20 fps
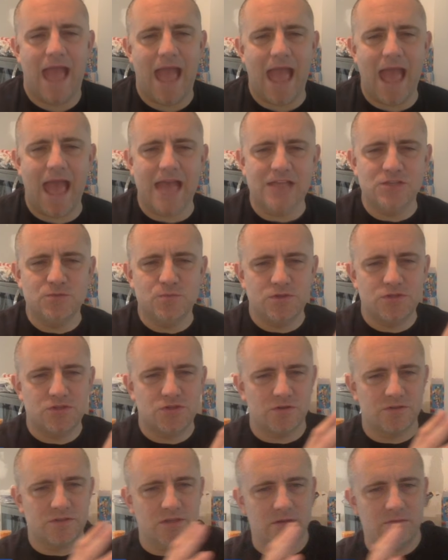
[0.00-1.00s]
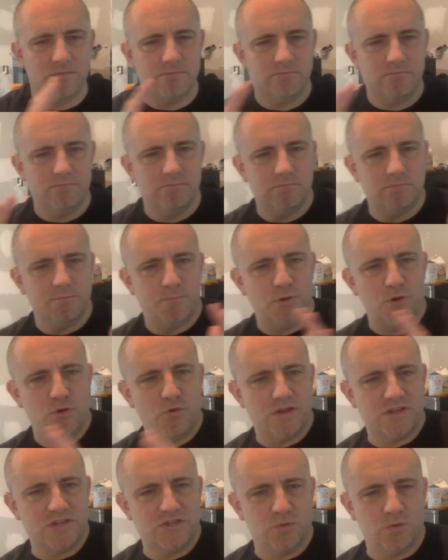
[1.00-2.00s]
as we start to
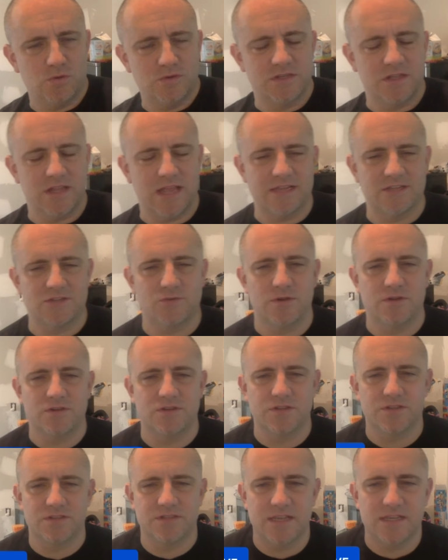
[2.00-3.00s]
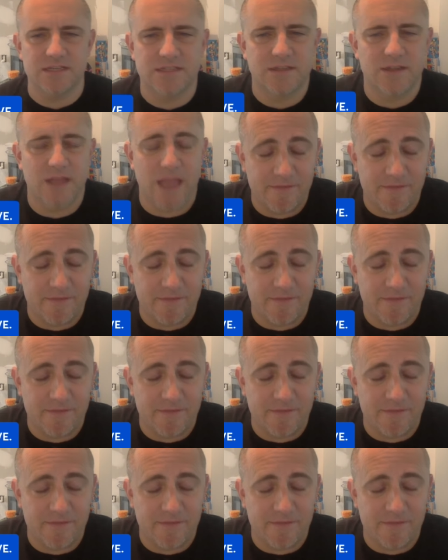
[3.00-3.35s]
progress towards the last stretch of the season,